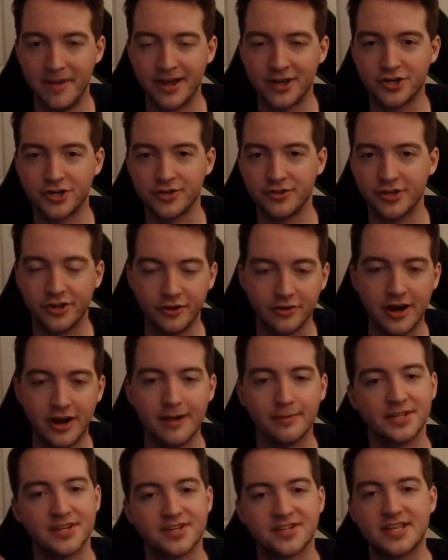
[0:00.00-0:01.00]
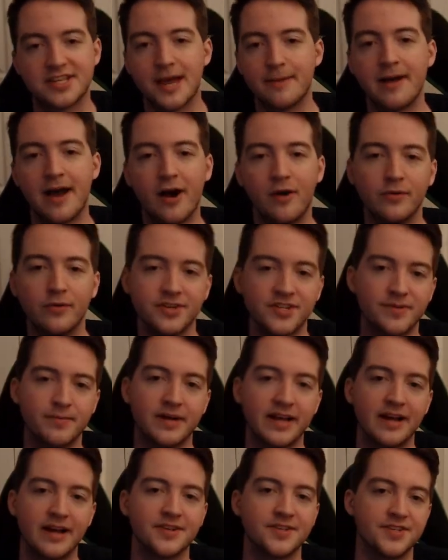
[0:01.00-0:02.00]
make sure that you're able to step out when
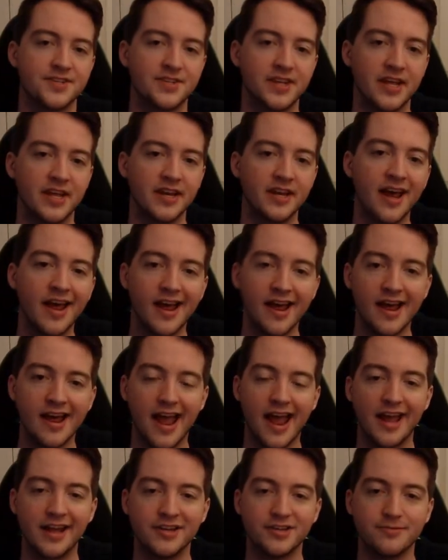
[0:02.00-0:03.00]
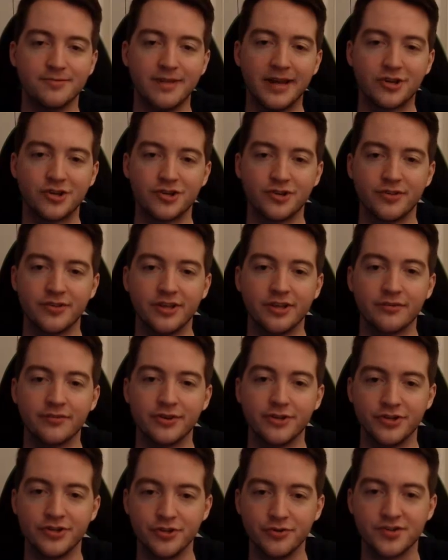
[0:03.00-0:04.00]
somebody else is in, and to make sure that
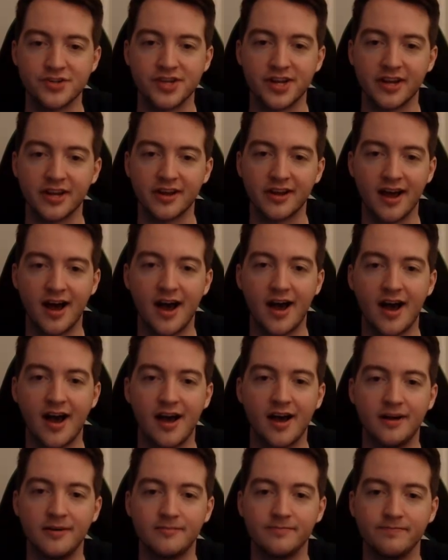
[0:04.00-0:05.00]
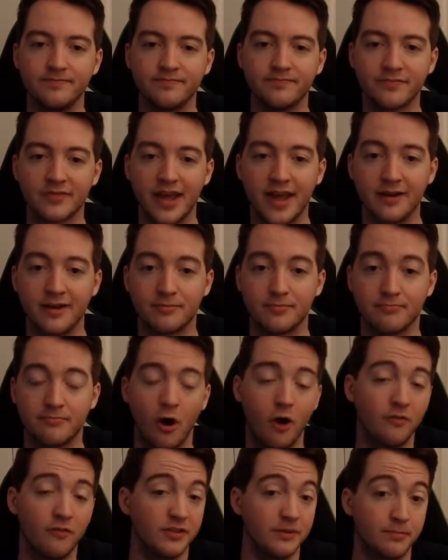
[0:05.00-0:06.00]
you're reducing and
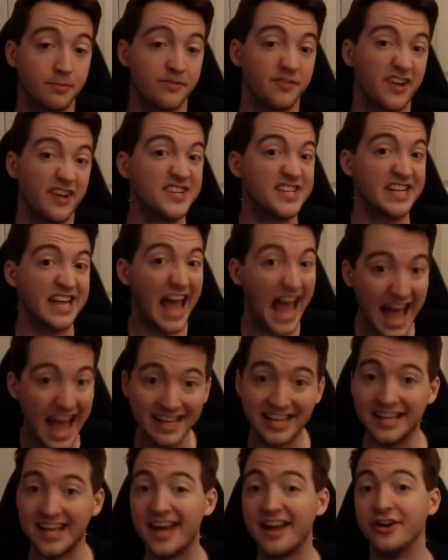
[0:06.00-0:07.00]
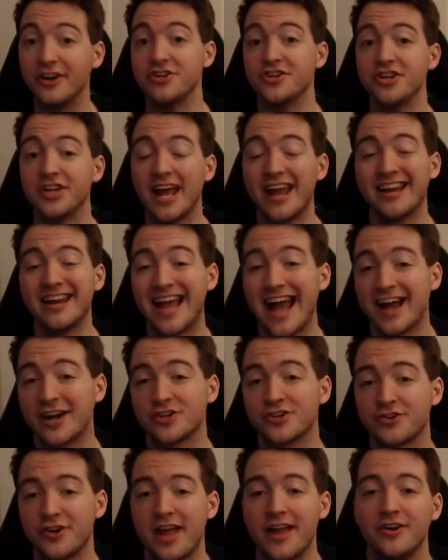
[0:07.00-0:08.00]
hopefully preventing any
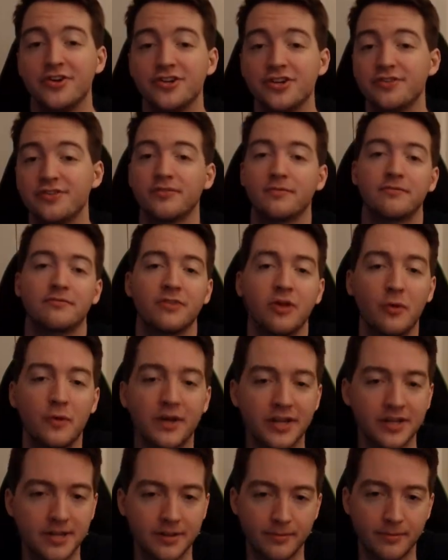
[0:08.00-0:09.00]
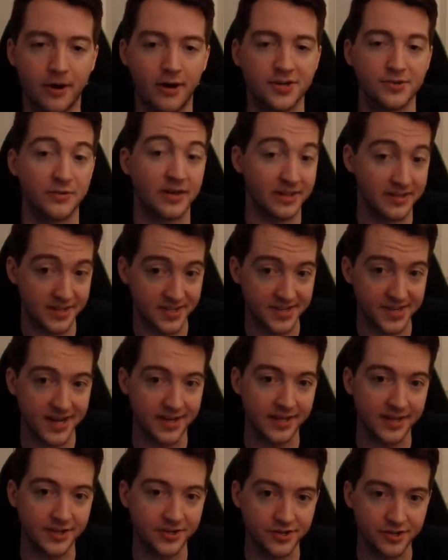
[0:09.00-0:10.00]
extra energy from flowing into the boss when it does
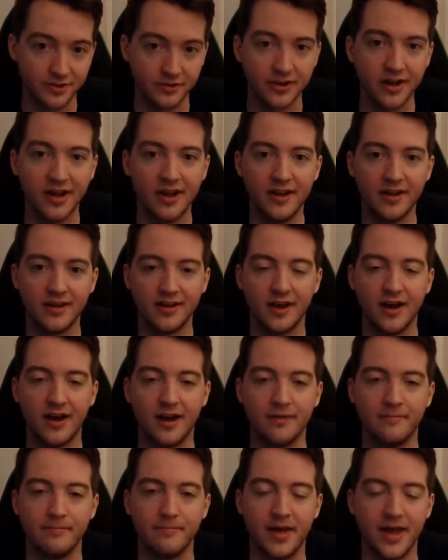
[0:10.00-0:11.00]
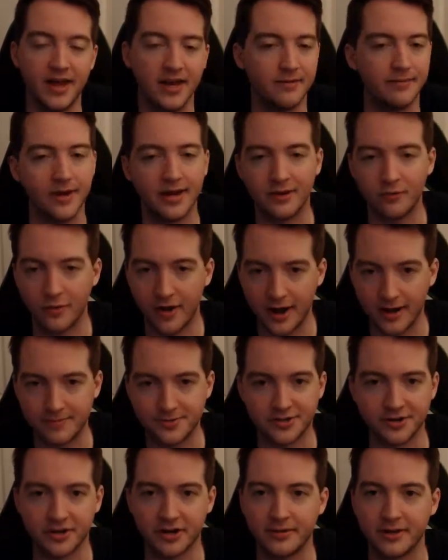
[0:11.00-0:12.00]
not need to. Many
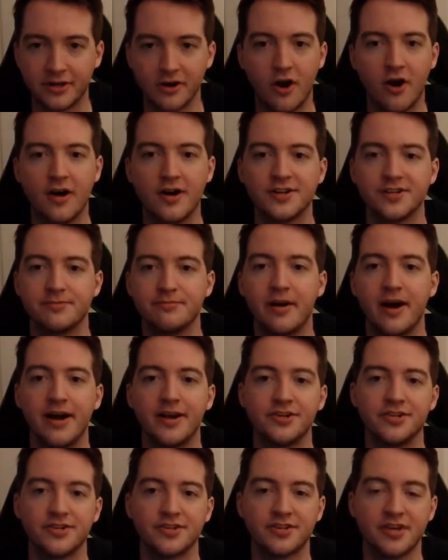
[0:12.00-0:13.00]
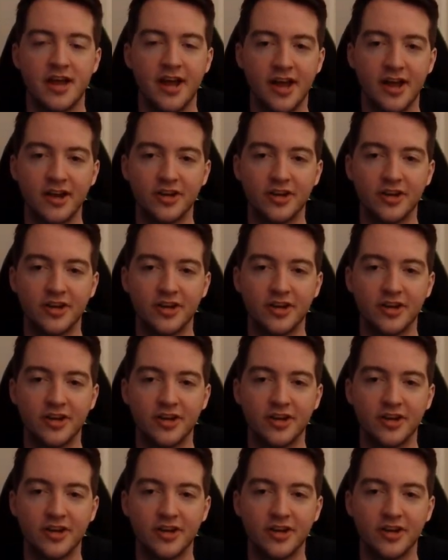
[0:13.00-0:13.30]
wipes are going to be caused by just